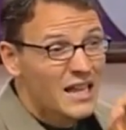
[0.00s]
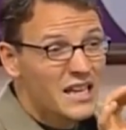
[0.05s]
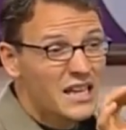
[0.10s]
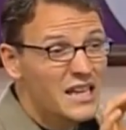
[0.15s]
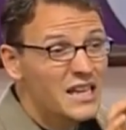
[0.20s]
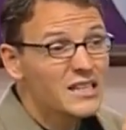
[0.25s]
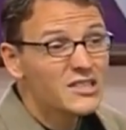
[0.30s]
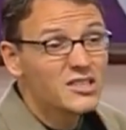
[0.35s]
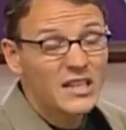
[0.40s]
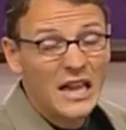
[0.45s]

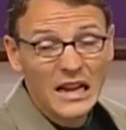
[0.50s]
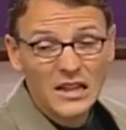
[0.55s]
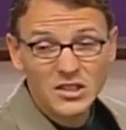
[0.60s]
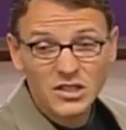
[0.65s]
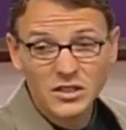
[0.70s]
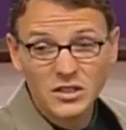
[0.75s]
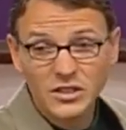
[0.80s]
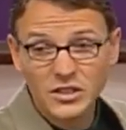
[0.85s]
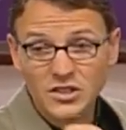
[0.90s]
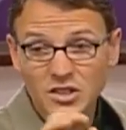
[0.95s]
his
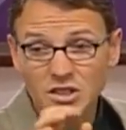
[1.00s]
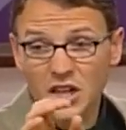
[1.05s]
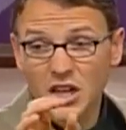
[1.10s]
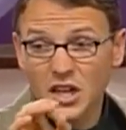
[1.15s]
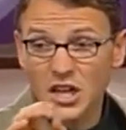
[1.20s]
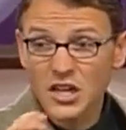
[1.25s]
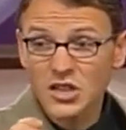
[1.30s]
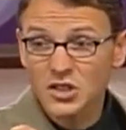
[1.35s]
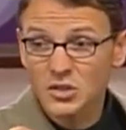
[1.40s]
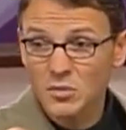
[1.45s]
excellence,
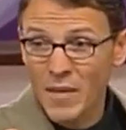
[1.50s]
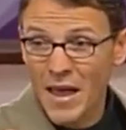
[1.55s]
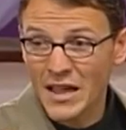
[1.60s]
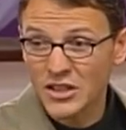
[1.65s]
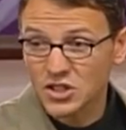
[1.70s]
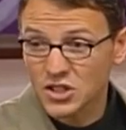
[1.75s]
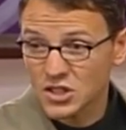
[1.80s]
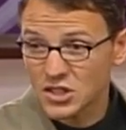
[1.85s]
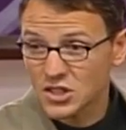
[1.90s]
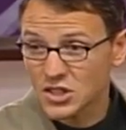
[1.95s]
his
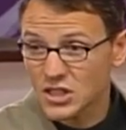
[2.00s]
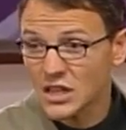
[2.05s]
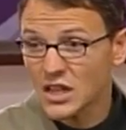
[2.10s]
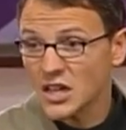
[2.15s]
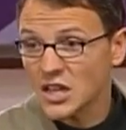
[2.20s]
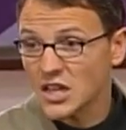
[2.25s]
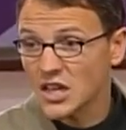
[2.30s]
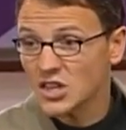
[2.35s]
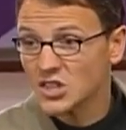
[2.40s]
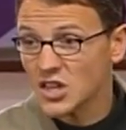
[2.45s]
majesty,
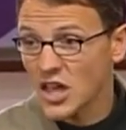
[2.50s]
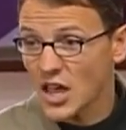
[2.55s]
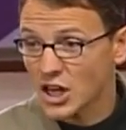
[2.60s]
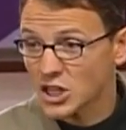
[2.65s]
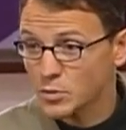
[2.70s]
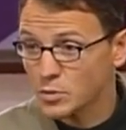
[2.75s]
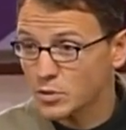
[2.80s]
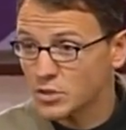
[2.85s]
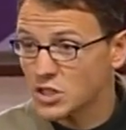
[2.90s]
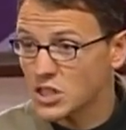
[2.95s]
his
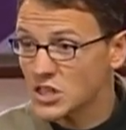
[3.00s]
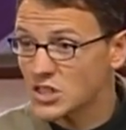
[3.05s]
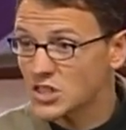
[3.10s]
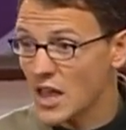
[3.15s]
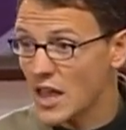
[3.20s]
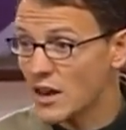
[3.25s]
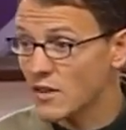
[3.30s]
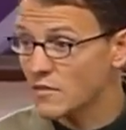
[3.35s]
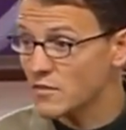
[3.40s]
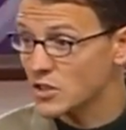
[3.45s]
expertise,
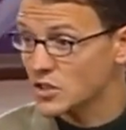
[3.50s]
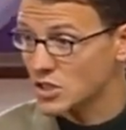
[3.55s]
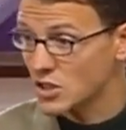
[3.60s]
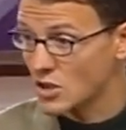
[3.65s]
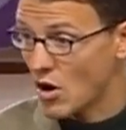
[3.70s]
edifice, and